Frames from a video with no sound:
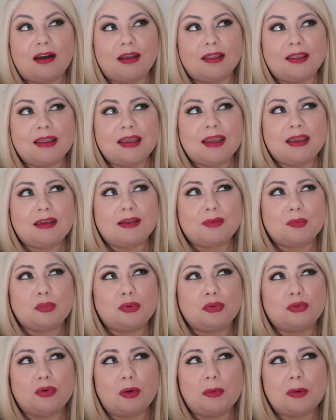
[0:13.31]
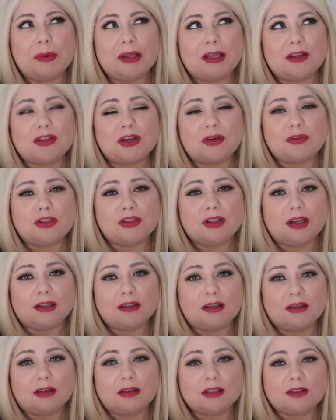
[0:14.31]
I think probably I told you that
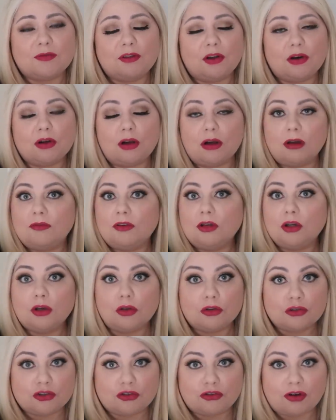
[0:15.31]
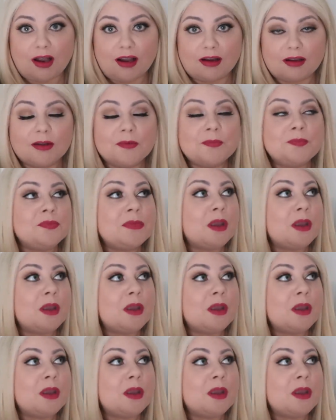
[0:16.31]
in the last vlog, I've lost track.